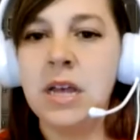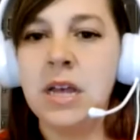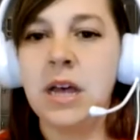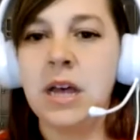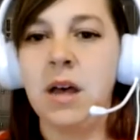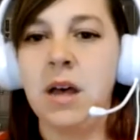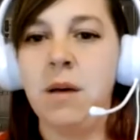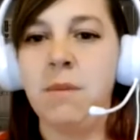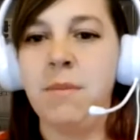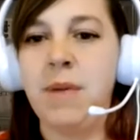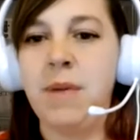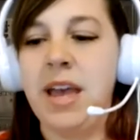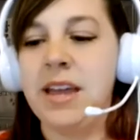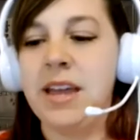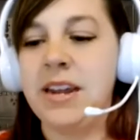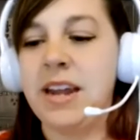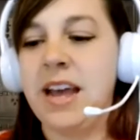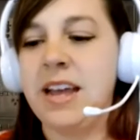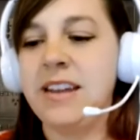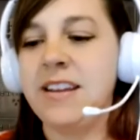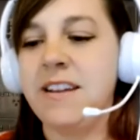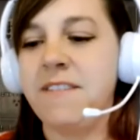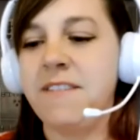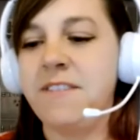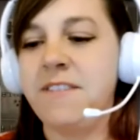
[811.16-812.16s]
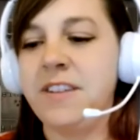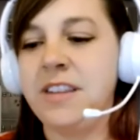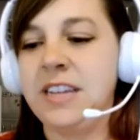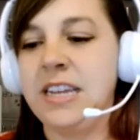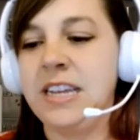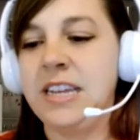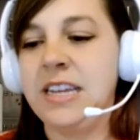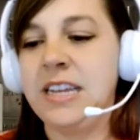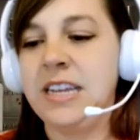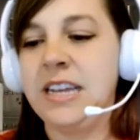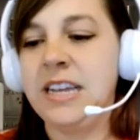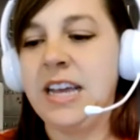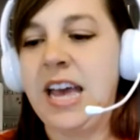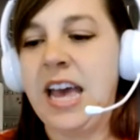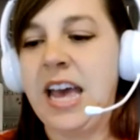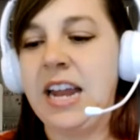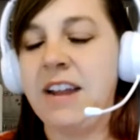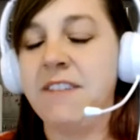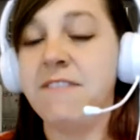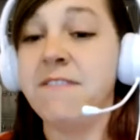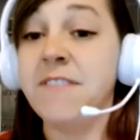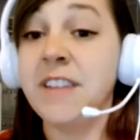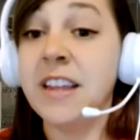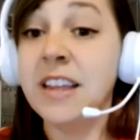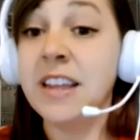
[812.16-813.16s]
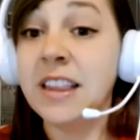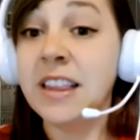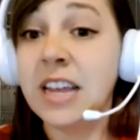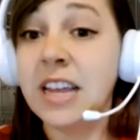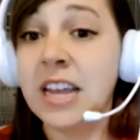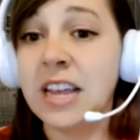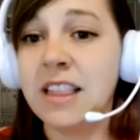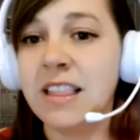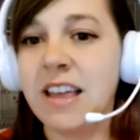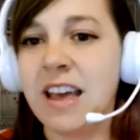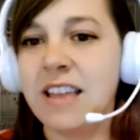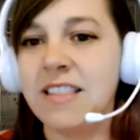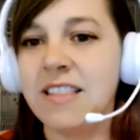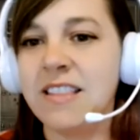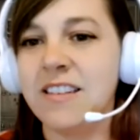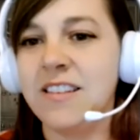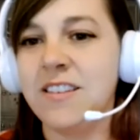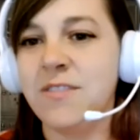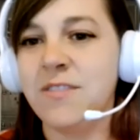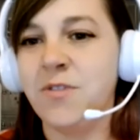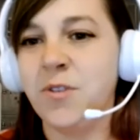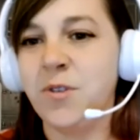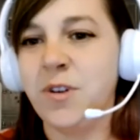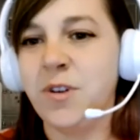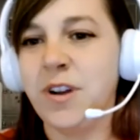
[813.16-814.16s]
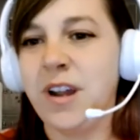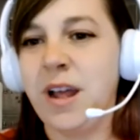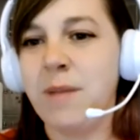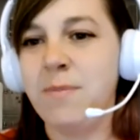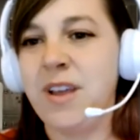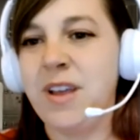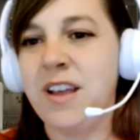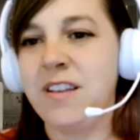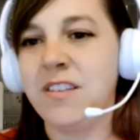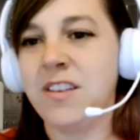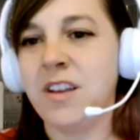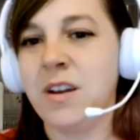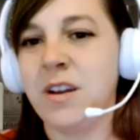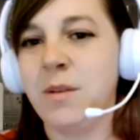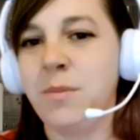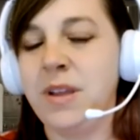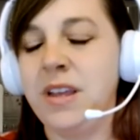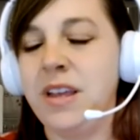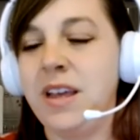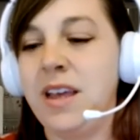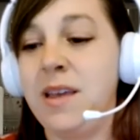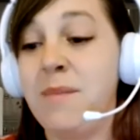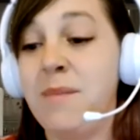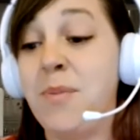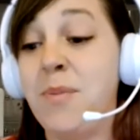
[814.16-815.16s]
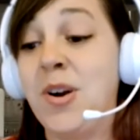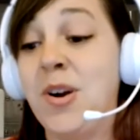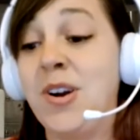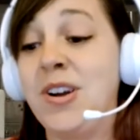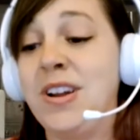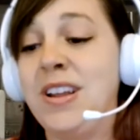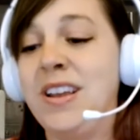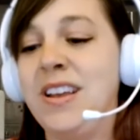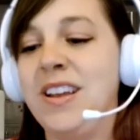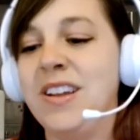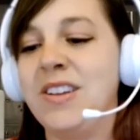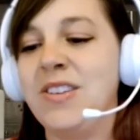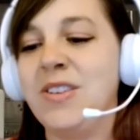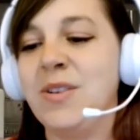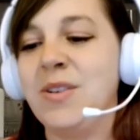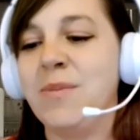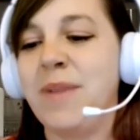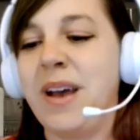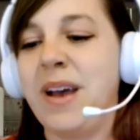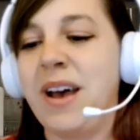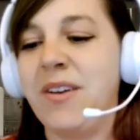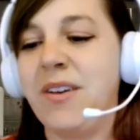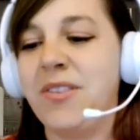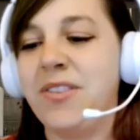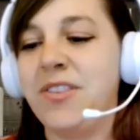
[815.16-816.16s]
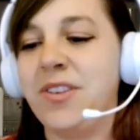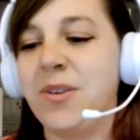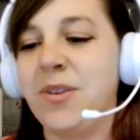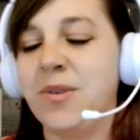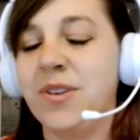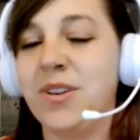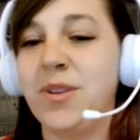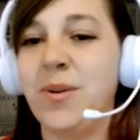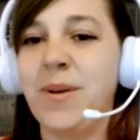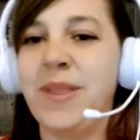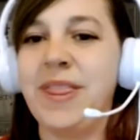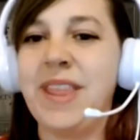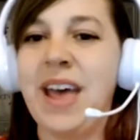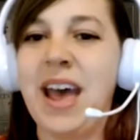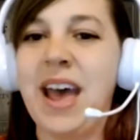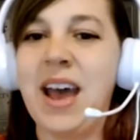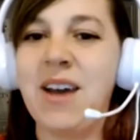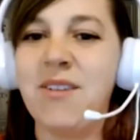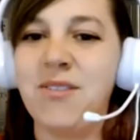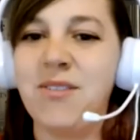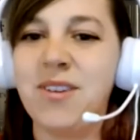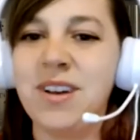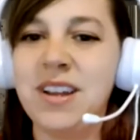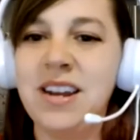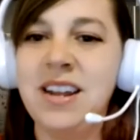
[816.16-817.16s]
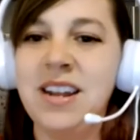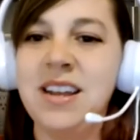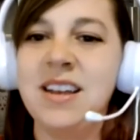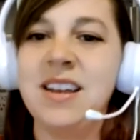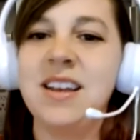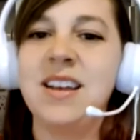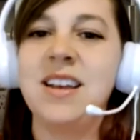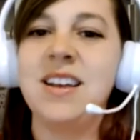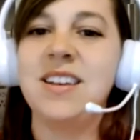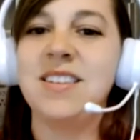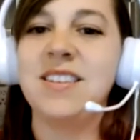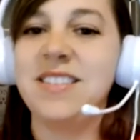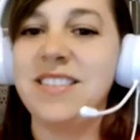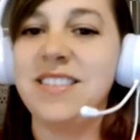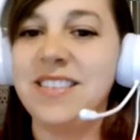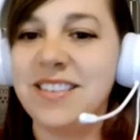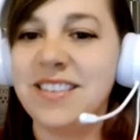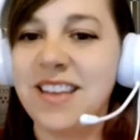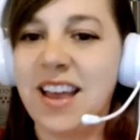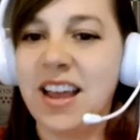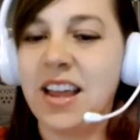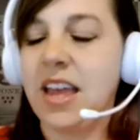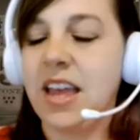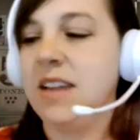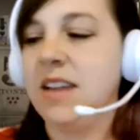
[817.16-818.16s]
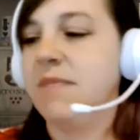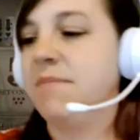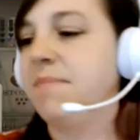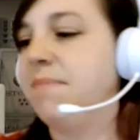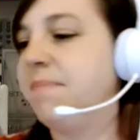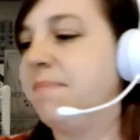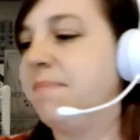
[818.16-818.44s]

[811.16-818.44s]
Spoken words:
And I definitely had a feeling that this fruited IPA is going to be a party in your mouth. So we're doing that one second.